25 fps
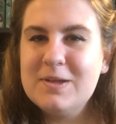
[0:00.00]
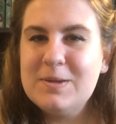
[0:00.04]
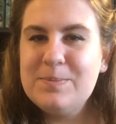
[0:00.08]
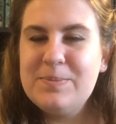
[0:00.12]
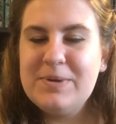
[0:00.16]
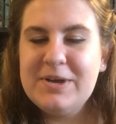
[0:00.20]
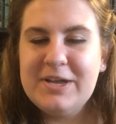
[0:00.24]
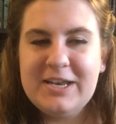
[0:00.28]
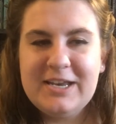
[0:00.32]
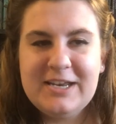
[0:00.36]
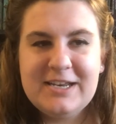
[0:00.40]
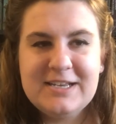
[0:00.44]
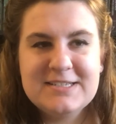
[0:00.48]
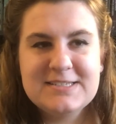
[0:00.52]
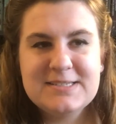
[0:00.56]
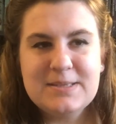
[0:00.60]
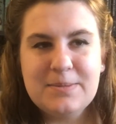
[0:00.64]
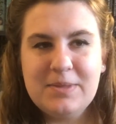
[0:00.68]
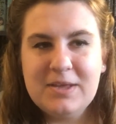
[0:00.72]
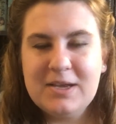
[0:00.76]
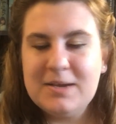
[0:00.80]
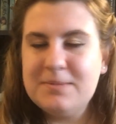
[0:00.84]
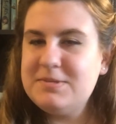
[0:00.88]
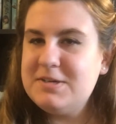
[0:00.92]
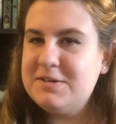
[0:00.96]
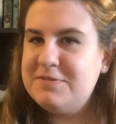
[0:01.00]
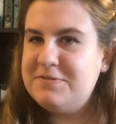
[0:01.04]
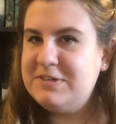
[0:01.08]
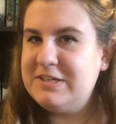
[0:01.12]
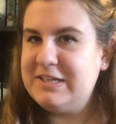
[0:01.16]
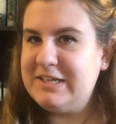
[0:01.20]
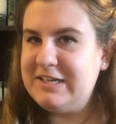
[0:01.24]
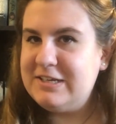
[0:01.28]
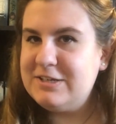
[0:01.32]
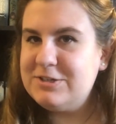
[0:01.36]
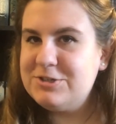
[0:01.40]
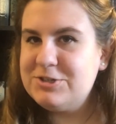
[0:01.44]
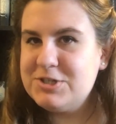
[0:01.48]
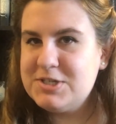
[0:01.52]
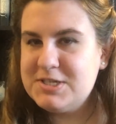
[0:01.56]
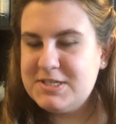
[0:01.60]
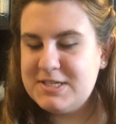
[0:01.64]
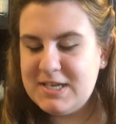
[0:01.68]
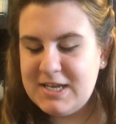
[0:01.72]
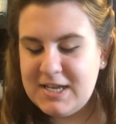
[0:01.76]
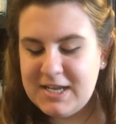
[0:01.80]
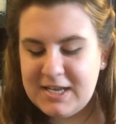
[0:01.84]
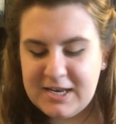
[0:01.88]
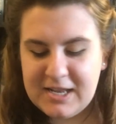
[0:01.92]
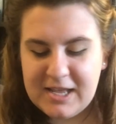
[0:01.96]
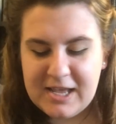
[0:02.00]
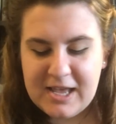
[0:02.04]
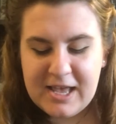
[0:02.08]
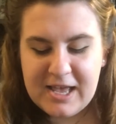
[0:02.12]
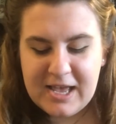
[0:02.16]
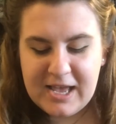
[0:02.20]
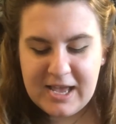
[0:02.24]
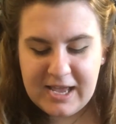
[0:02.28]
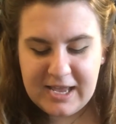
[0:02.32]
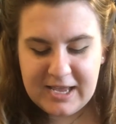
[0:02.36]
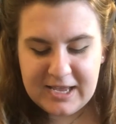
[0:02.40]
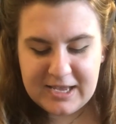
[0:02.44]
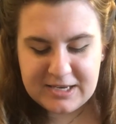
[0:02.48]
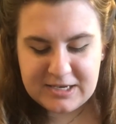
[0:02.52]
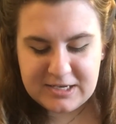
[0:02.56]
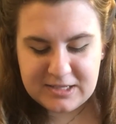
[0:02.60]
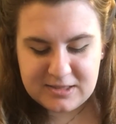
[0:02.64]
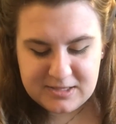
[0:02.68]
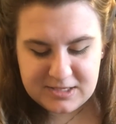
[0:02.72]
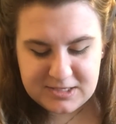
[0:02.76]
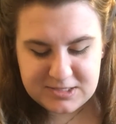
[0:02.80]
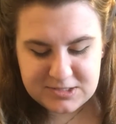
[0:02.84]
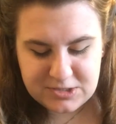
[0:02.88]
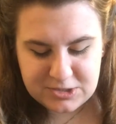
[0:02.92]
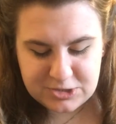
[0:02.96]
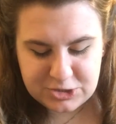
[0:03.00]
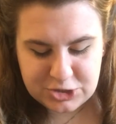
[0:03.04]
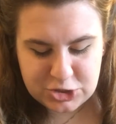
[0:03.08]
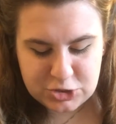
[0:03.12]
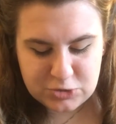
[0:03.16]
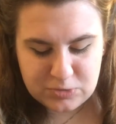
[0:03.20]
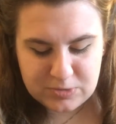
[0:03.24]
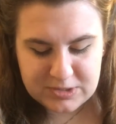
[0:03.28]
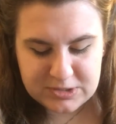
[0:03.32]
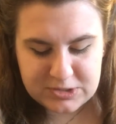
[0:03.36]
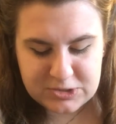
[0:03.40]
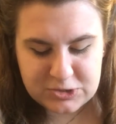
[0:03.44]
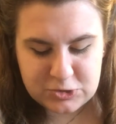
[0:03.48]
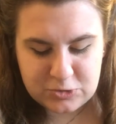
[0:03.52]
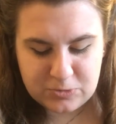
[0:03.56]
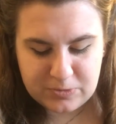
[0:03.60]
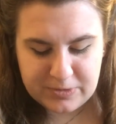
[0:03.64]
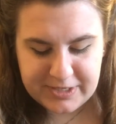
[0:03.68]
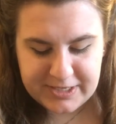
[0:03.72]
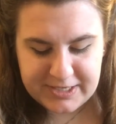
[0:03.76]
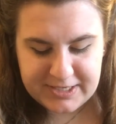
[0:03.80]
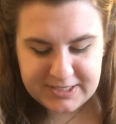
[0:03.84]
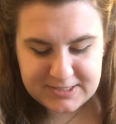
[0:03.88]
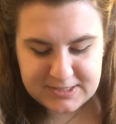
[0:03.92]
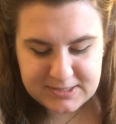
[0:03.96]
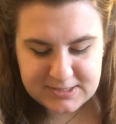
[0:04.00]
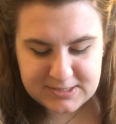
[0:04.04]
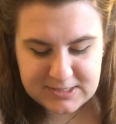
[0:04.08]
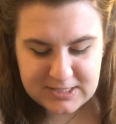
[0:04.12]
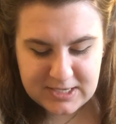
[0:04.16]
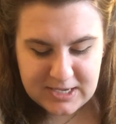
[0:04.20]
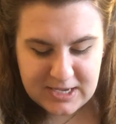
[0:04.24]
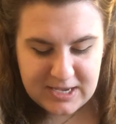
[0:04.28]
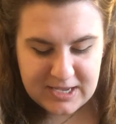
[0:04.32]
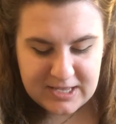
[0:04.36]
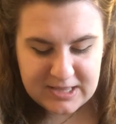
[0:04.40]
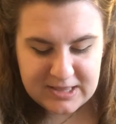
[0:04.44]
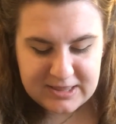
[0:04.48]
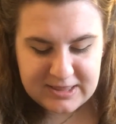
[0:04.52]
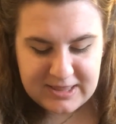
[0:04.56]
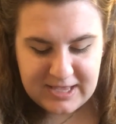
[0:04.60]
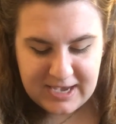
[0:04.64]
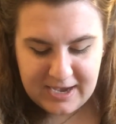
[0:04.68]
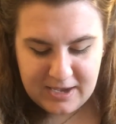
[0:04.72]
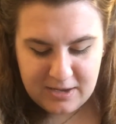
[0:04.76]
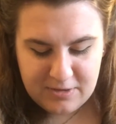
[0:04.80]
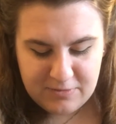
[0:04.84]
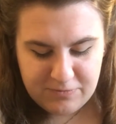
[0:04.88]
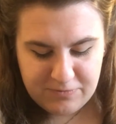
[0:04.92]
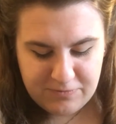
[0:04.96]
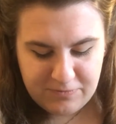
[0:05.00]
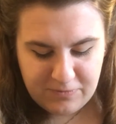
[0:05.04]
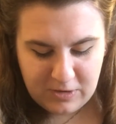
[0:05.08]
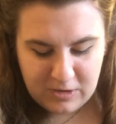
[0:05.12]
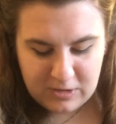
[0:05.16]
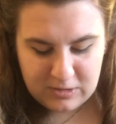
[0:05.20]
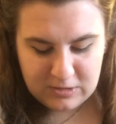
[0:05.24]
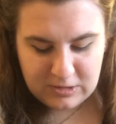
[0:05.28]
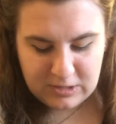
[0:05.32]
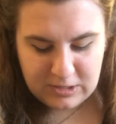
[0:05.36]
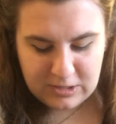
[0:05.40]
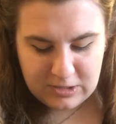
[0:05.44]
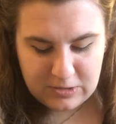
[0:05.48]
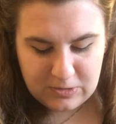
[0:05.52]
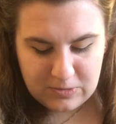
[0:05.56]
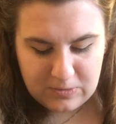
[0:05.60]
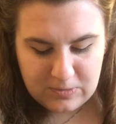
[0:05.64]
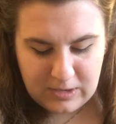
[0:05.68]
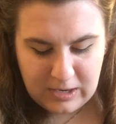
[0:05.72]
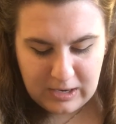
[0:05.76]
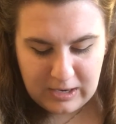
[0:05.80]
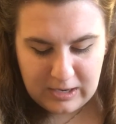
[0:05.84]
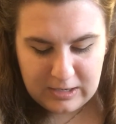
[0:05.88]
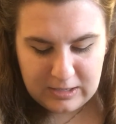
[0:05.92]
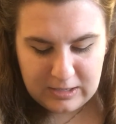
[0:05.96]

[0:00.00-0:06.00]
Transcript: But it is something I'm definitely interested in, and these are short stories that follow